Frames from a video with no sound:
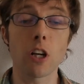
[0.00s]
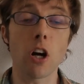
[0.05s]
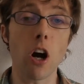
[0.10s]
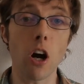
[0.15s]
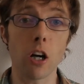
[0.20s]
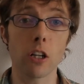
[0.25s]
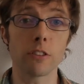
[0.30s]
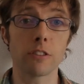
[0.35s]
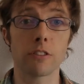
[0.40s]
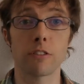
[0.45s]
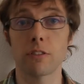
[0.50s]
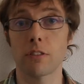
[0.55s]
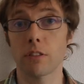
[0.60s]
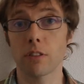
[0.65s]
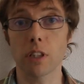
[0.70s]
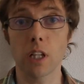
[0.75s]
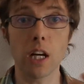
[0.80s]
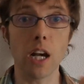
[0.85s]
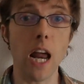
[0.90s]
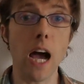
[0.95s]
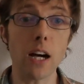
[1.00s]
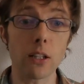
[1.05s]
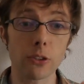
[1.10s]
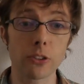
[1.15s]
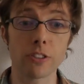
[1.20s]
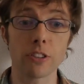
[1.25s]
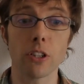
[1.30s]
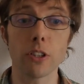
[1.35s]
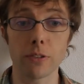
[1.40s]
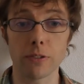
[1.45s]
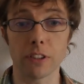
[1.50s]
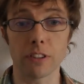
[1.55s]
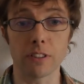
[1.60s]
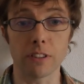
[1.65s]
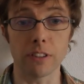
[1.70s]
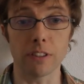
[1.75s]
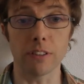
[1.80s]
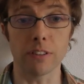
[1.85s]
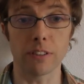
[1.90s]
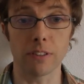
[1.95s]
cost cloud
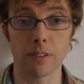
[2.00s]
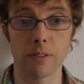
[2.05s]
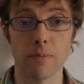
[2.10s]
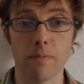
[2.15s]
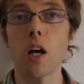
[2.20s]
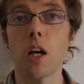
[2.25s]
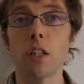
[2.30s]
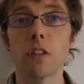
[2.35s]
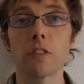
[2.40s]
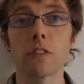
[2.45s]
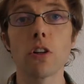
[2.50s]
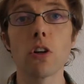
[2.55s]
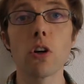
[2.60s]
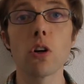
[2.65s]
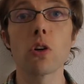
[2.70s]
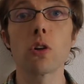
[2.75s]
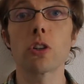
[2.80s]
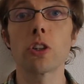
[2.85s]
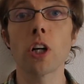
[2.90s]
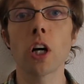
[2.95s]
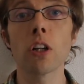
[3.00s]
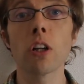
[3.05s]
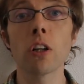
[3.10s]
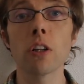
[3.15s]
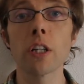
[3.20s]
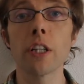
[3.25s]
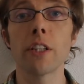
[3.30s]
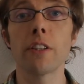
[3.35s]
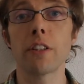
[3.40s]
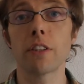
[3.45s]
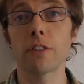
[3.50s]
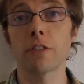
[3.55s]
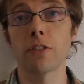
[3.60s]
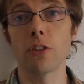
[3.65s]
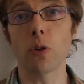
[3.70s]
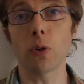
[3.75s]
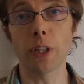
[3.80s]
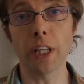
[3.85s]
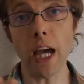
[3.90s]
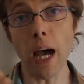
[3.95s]
services. So not only there's
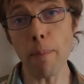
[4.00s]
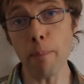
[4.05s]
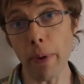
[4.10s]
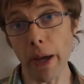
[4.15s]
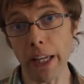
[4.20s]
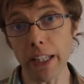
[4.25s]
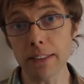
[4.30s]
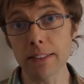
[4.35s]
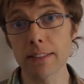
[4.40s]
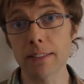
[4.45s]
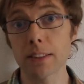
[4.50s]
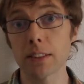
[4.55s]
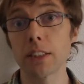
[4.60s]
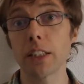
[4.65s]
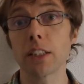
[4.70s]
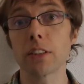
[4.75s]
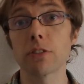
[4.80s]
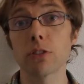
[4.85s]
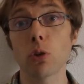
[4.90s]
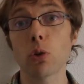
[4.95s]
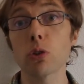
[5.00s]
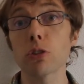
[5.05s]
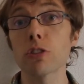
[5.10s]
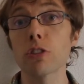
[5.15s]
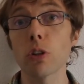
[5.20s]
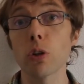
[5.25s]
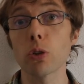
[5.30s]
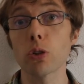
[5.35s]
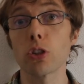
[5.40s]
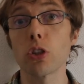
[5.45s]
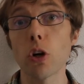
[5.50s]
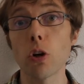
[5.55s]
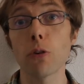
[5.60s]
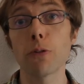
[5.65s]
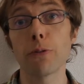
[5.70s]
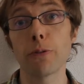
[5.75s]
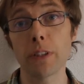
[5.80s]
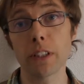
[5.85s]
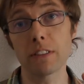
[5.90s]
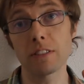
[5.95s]
no capex, there's also no
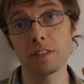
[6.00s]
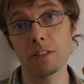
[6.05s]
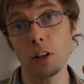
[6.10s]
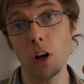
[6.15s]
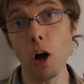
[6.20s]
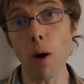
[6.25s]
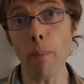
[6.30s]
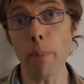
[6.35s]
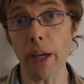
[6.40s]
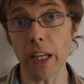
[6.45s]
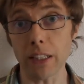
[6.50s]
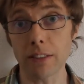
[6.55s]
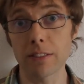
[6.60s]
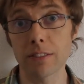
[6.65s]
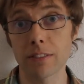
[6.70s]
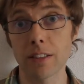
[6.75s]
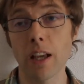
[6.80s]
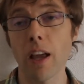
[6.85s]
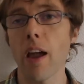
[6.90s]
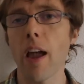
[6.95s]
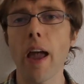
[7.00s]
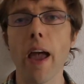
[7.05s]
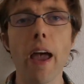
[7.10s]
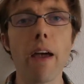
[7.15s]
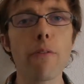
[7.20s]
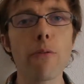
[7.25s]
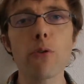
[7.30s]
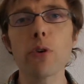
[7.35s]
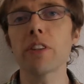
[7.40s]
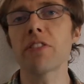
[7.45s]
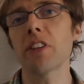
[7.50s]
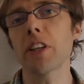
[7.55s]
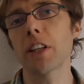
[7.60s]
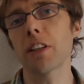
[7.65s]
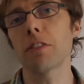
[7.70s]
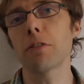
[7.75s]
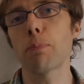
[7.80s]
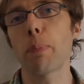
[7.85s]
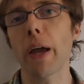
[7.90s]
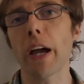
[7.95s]
fixed opex. Everything
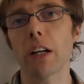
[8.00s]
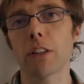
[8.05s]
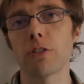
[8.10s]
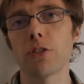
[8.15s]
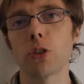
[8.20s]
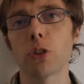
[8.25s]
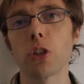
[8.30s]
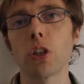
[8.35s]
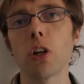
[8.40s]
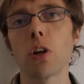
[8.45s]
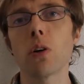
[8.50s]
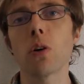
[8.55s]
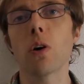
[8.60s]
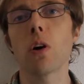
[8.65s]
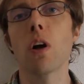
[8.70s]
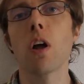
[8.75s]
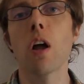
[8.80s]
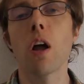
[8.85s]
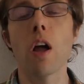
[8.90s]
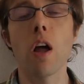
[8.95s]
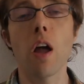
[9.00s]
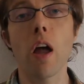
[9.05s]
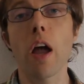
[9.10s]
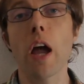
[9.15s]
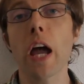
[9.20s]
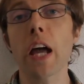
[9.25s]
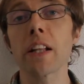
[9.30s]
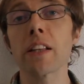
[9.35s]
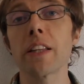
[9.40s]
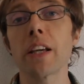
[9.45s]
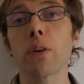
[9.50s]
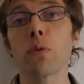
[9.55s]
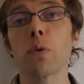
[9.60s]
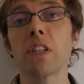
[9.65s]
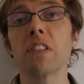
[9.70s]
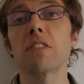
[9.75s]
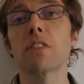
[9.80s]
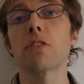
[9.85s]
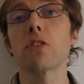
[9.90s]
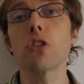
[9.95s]
is pay as you go. And there
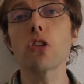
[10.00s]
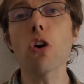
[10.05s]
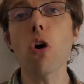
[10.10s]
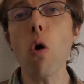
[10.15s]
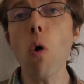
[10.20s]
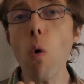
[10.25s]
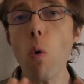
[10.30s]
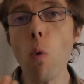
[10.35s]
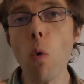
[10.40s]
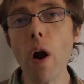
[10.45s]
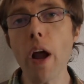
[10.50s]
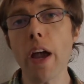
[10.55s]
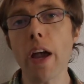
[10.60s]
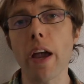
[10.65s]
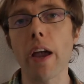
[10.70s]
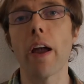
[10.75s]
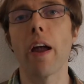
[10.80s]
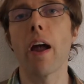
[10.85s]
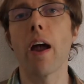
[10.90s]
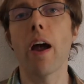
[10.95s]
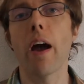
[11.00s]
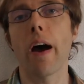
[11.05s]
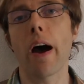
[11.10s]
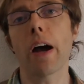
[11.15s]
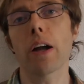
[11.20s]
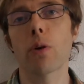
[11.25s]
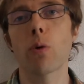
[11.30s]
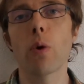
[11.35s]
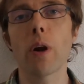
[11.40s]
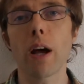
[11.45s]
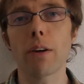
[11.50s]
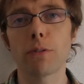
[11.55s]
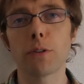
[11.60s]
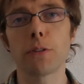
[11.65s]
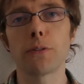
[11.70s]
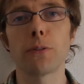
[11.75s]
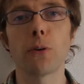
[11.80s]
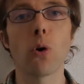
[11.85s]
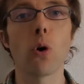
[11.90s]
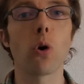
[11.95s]
is no way I could have
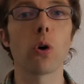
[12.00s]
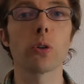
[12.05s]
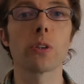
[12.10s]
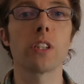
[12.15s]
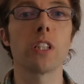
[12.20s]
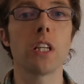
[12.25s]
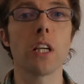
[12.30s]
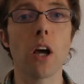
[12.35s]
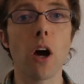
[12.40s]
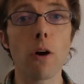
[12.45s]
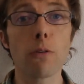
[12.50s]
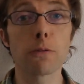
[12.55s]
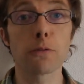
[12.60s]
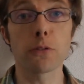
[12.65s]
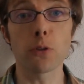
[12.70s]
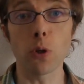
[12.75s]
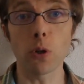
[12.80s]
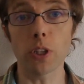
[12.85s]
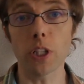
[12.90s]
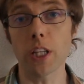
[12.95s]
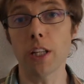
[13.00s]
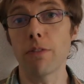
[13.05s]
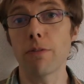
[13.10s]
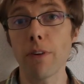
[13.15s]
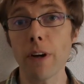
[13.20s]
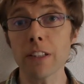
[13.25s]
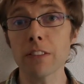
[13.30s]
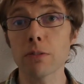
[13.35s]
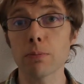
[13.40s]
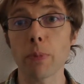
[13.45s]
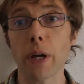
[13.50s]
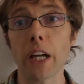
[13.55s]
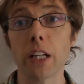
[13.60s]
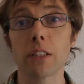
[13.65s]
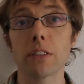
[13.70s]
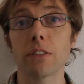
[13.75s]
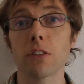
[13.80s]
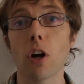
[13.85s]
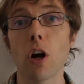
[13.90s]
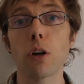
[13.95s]
afforded the upfront
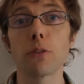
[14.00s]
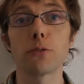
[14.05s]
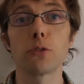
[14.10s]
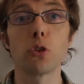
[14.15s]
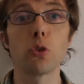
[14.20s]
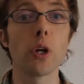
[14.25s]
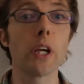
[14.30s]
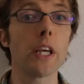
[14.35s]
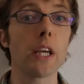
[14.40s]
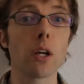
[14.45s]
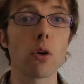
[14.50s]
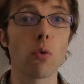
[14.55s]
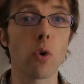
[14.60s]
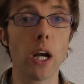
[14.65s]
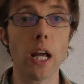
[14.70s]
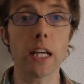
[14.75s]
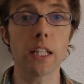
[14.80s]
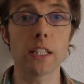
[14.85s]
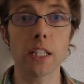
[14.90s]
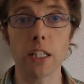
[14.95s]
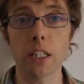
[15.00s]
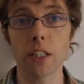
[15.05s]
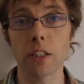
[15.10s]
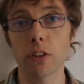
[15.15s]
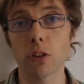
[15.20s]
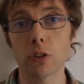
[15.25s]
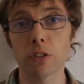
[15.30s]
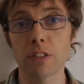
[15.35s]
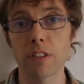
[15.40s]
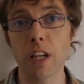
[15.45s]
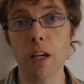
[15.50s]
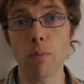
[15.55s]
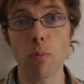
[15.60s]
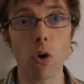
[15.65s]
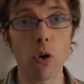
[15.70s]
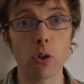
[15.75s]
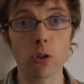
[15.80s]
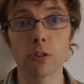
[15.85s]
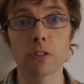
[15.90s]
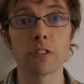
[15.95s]
investment of doing what I did in those
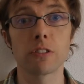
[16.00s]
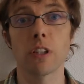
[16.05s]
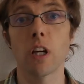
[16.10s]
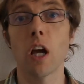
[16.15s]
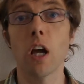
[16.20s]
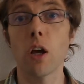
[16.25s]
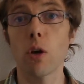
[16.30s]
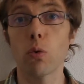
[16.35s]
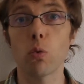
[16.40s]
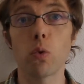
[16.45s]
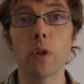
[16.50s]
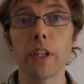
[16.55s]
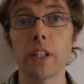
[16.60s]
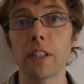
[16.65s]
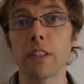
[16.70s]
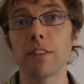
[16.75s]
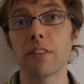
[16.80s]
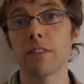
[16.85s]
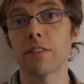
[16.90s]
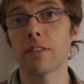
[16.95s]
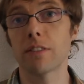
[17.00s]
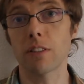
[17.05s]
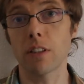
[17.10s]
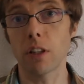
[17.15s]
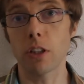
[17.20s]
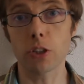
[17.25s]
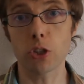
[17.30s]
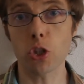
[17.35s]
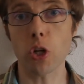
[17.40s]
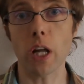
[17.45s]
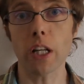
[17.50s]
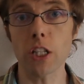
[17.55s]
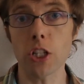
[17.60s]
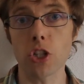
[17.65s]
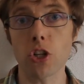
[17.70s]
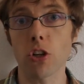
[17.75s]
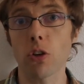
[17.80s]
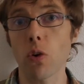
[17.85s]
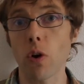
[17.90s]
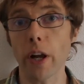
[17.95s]
demos with
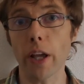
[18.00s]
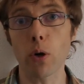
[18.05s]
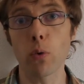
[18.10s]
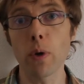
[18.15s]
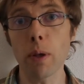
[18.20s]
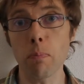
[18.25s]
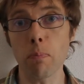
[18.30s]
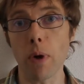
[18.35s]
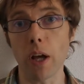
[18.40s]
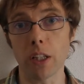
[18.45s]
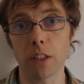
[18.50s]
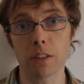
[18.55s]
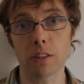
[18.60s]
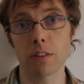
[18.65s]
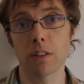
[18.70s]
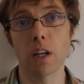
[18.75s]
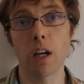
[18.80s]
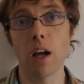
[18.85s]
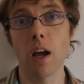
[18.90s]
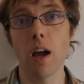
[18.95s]
traditional equipment.